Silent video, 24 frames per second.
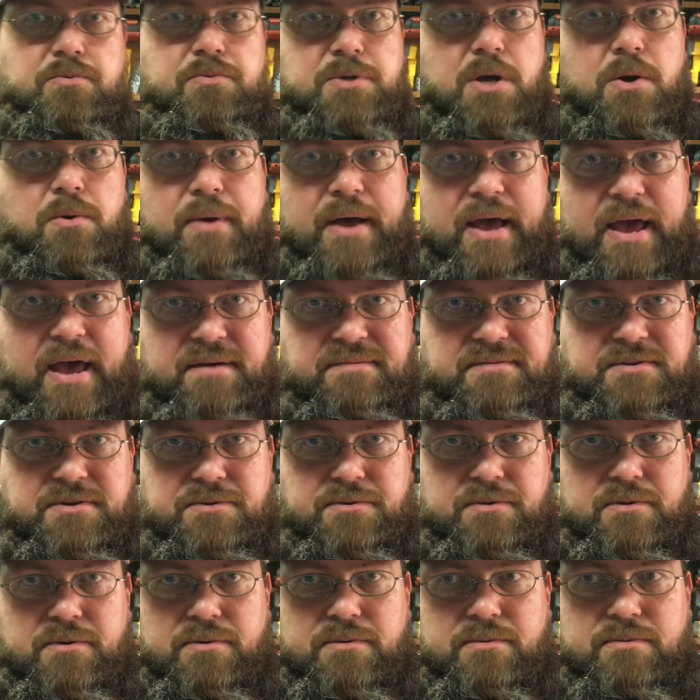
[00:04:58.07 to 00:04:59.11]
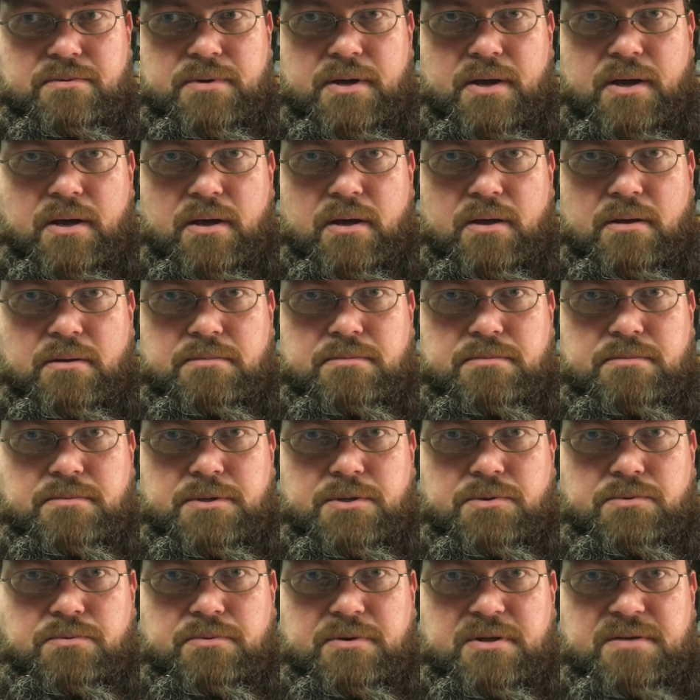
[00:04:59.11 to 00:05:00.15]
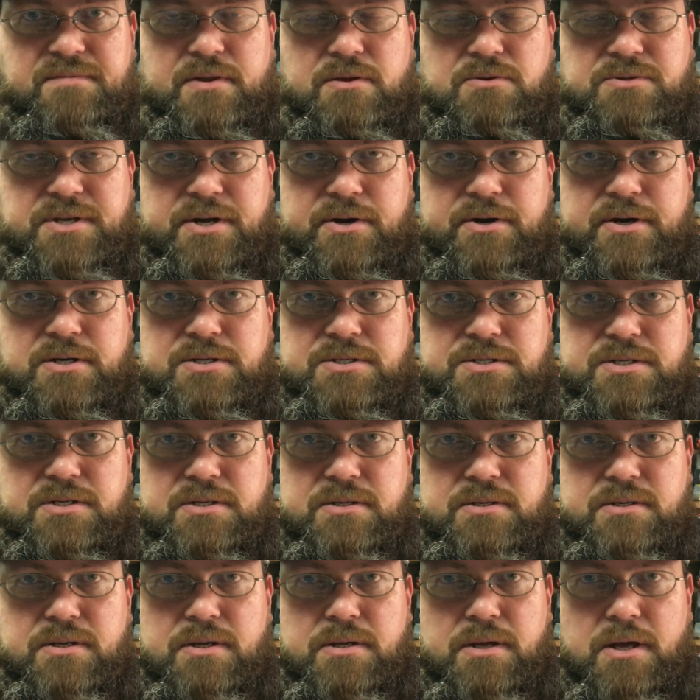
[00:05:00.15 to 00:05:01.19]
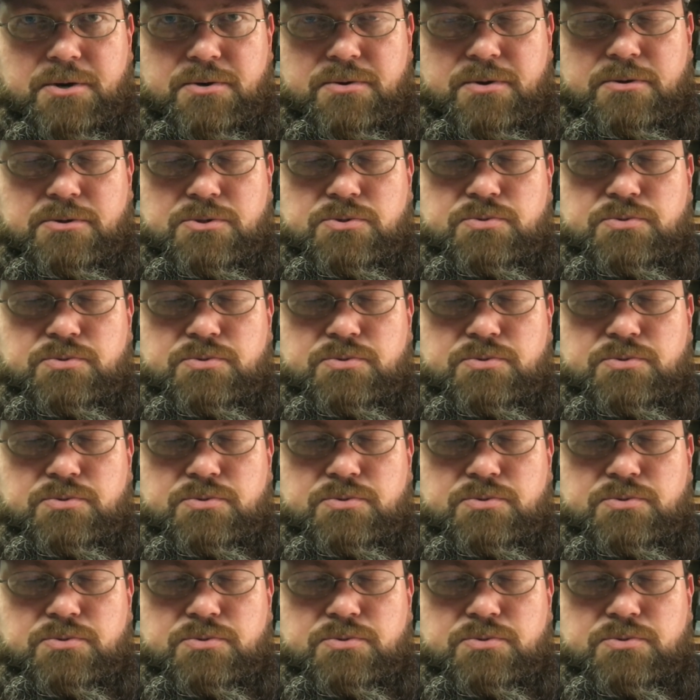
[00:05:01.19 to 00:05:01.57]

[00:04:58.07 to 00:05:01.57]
don't have to live in those areas and under those